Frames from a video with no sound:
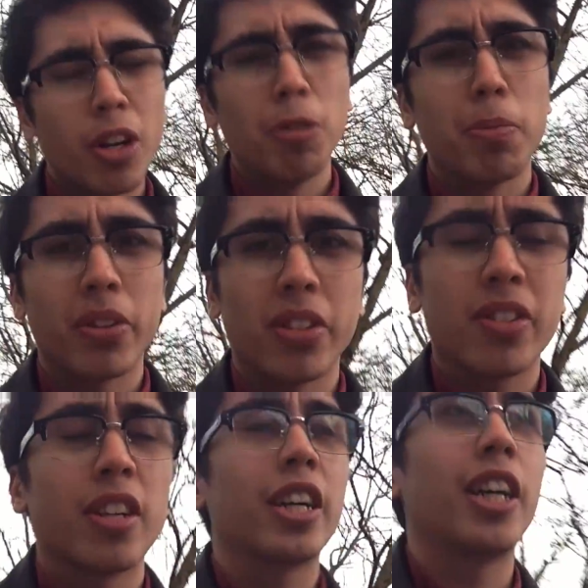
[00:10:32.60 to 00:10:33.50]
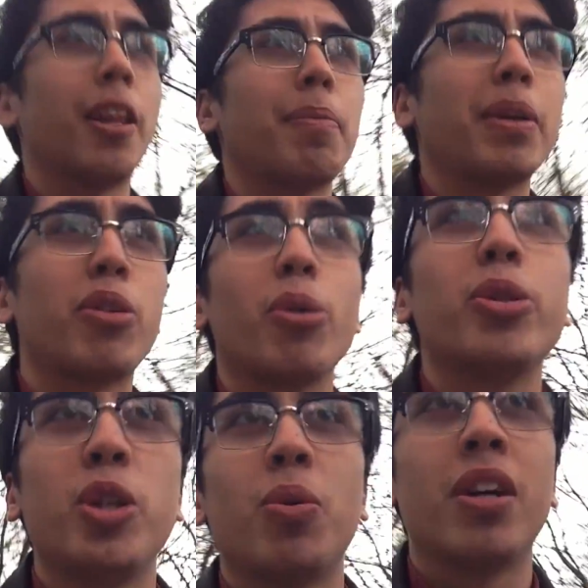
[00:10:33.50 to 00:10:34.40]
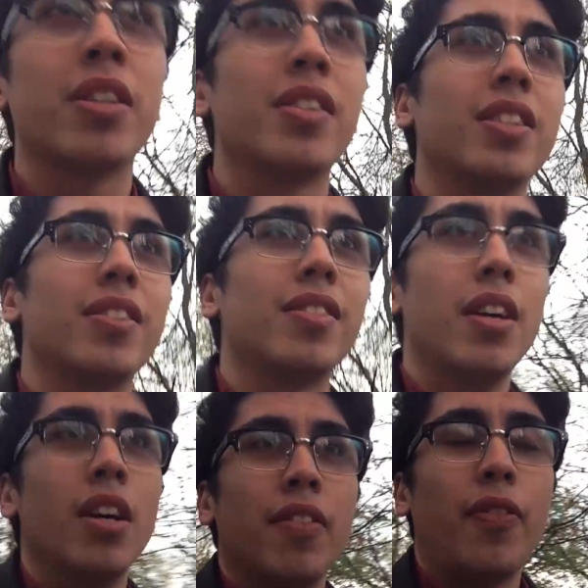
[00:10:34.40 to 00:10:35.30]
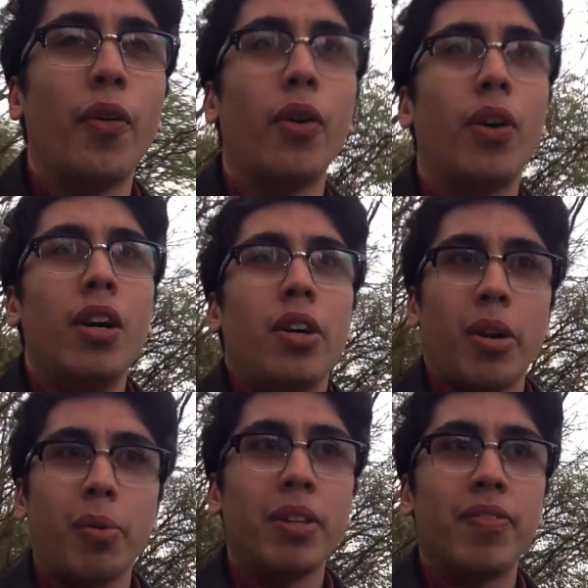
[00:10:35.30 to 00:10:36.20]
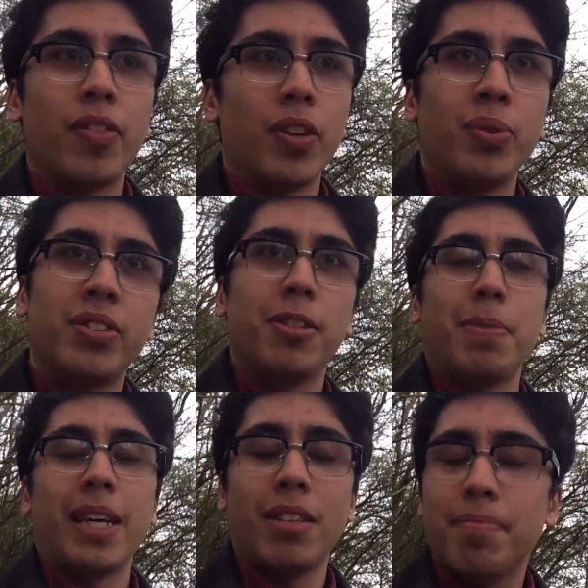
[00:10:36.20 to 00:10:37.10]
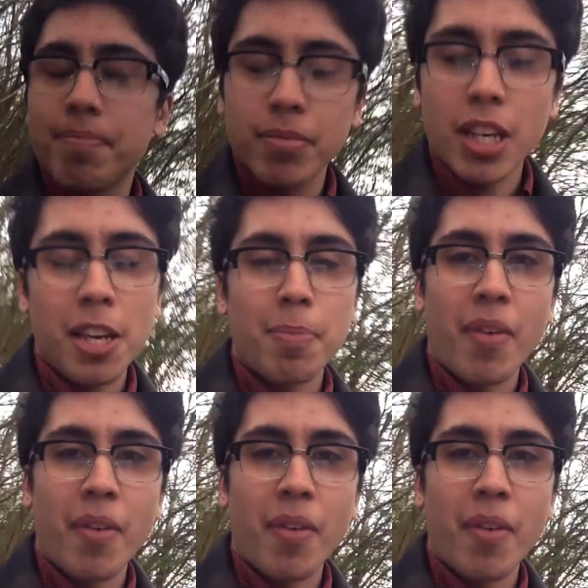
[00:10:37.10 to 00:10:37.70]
Coen Brothers are kind of like my go-to answers for who influences me in my